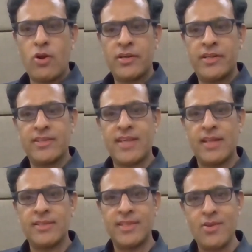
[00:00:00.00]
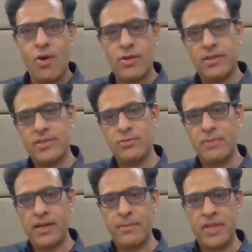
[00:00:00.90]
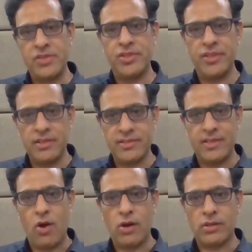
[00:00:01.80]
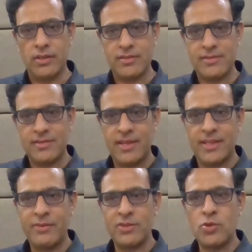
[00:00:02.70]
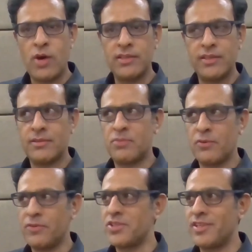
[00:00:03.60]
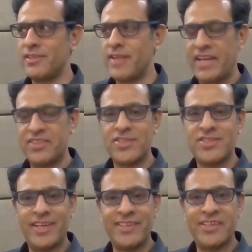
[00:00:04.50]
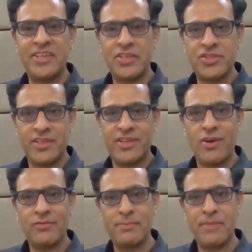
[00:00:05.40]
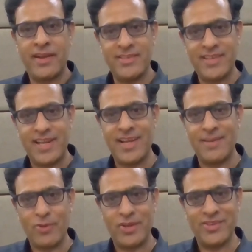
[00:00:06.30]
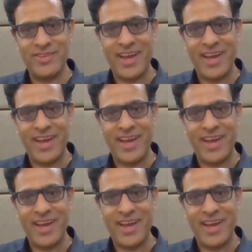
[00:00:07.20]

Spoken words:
their sons and daughters to become engineers and doctors, and there was no other profession existing in the dictionary of the parents at that point in time.